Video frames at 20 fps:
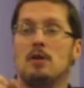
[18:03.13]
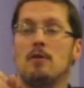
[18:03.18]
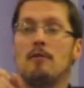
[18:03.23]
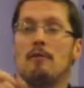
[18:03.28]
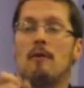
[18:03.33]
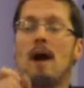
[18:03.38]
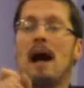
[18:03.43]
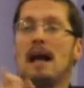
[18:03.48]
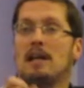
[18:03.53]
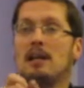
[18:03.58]
that you
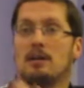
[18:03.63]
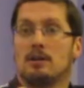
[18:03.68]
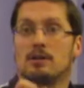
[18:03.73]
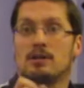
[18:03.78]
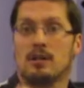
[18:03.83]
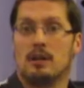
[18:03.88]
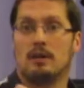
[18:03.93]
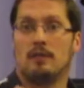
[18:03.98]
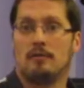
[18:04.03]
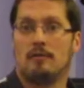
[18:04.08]
find
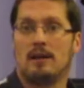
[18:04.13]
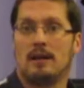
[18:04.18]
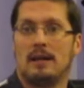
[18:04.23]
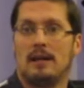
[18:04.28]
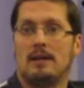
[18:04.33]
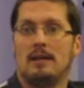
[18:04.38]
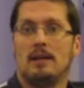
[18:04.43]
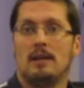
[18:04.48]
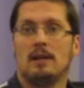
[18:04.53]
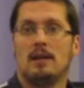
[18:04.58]
yourself
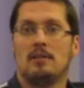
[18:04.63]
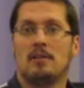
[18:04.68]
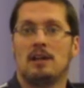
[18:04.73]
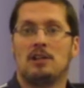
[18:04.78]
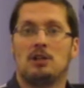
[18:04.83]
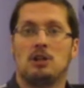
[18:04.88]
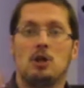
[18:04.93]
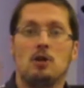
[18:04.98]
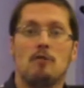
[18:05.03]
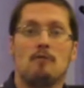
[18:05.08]
in,
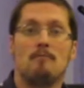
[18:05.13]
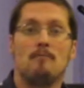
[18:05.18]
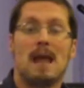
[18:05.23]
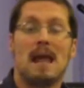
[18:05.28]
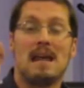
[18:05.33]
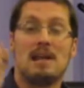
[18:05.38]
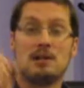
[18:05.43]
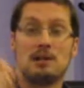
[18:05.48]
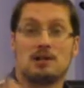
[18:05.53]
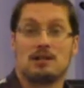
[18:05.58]
that you've
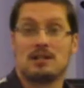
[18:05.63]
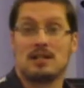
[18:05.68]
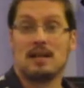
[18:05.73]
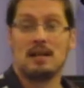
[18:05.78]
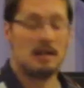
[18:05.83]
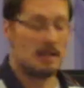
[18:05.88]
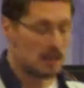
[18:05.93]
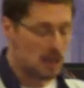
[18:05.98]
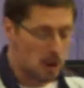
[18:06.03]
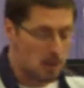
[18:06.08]
made
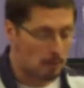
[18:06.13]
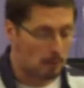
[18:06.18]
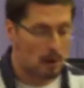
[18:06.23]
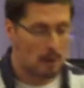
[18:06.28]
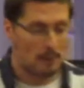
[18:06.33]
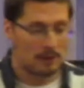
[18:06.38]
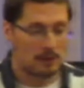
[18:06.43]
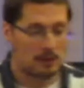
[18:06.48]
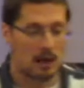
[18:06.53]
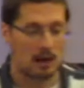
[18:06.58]
yourself, you
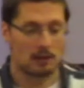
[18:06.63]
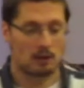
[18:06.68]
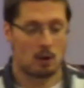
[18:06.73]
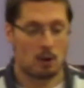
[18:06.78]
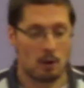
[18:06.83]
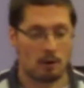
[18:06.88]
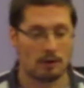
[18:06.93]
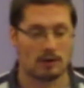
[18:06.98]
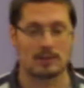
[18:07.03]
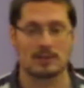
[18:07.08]
probably dug
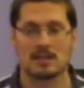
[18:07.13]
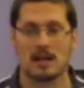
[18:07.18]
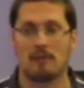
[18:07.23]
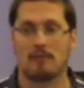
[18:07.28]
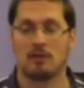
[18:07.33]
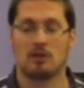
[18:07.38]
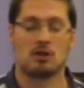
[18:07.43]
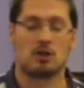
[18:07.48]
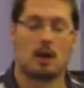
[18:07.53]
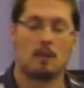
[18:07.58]
the hole
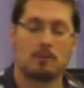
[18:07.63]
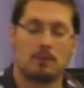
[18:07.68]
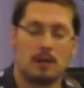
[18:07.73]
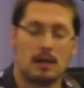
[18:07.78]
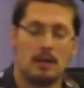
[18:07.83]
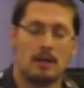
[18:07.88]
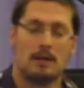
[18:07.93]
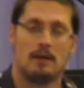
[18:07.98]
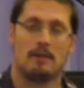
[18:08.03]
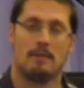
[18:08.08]
yourself and jumped
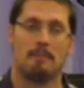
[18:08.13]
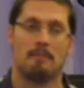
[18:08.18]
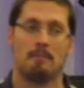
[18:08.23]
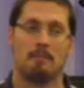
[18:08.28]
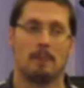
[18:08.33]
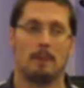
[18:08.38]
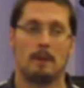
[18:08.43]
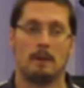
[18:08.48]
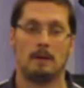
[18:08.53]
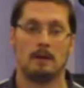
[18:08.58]
in.
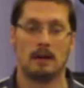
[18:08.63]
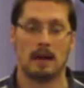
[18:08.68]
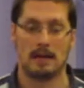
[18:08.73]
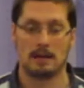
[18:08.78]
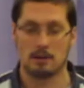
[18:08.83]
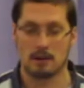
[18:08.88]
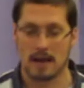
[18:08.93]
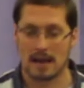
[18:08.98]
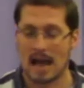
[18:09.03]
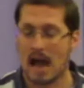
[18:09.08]

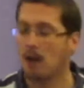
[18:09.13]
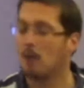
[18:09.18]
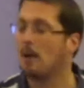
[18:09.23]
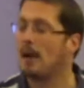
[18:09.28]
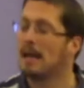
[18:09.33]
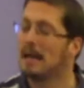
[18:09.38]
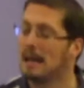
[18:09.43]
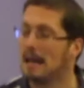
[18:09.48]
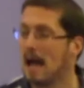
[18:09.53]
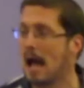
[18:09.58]
And you're like, how
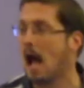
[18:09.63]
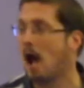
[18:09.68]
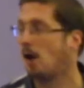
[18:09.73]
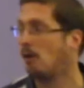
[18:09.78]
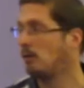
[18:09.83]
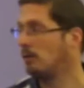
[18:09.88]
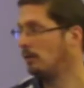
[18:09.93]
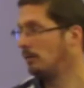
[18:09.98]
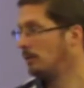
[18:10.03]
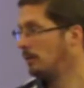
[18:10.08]
do I get
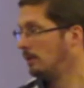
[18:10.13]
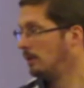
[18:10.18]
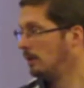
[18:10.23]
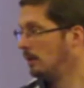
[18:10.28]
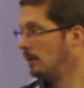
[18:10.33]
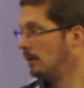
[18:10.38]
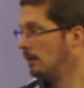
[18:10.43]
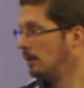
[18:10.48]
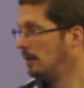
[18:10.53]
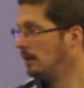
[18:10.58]
out?
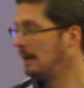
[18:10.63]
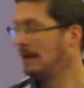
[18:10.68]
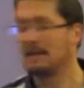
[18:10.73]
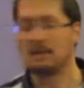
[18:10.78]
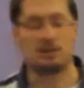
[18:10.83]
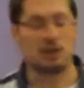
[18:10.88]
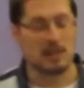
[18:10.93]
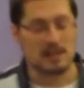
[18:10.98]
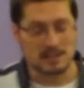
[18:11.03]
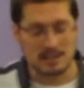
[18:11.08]

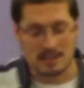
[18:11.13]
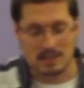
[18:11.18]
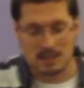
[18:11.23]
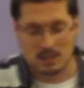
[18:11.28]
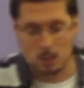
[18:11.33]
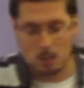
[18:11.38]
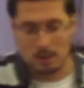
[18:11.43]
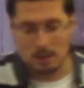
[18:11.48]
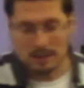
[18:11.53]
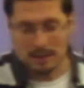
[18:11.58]
And Jesus
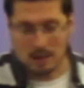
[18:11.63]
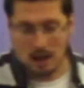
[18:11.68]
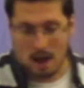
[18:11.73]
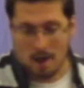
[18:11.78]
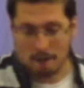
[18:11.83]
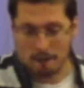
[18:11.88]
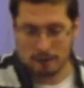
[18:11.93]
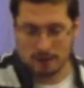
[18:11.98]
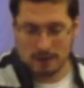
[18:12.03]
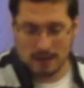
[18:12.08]
is the one that's
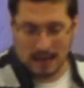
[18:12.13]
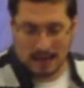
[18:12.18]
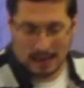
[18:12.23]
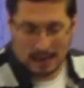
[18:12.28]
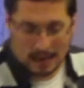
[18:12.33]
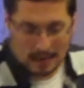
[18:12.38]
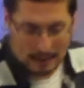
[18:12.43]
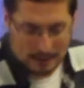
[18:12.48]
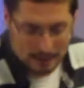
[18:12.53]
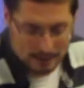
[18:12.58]
offering the
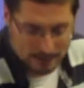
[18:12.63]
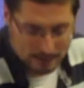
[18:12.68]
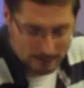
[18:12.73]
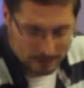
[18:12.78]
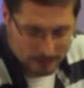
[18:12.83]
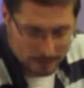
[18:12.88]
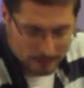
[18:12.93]
hand,